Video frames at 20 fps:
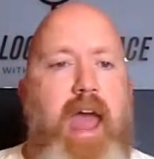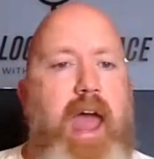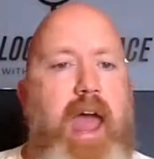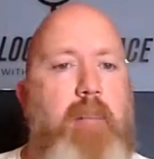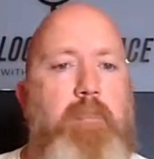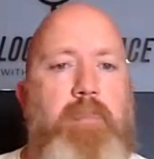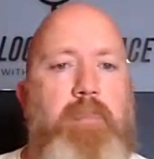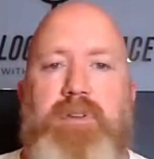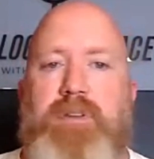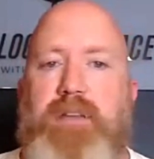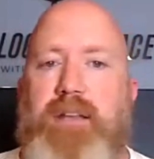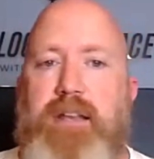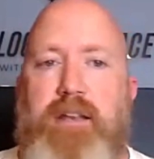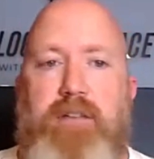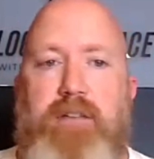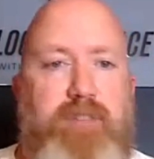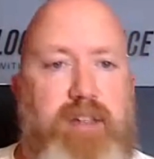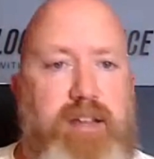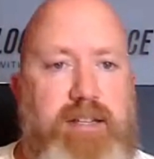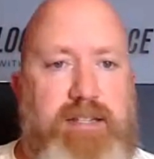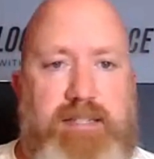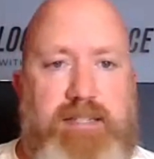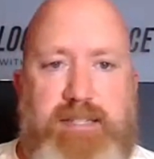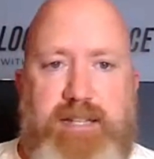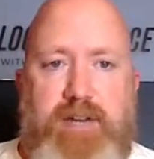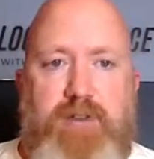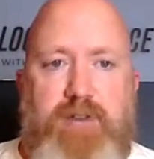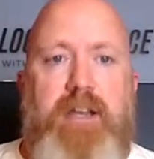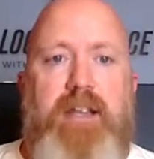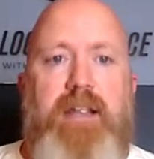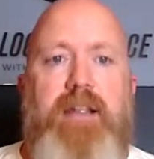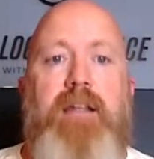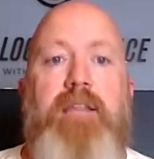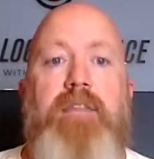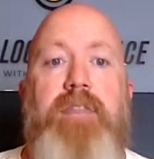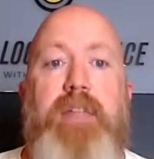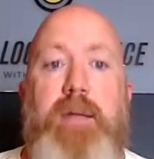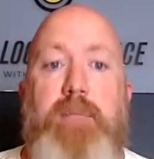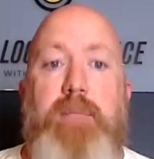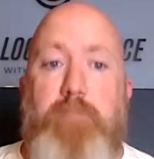Apple didn't invent Siri.
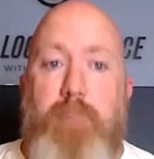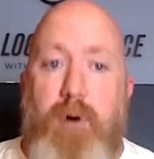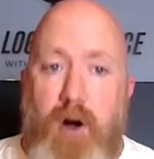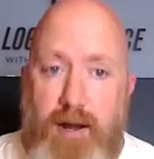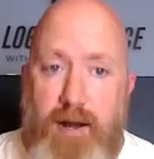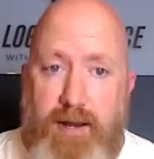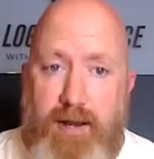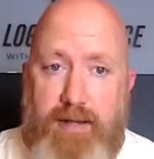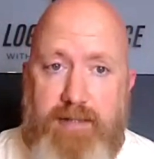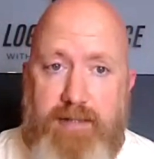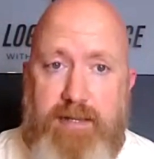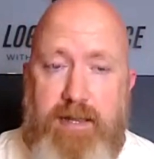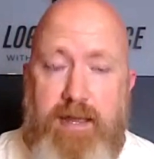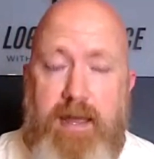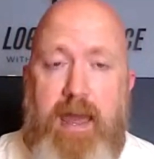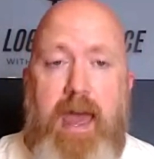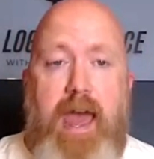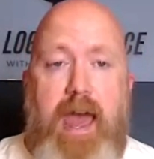They bought it.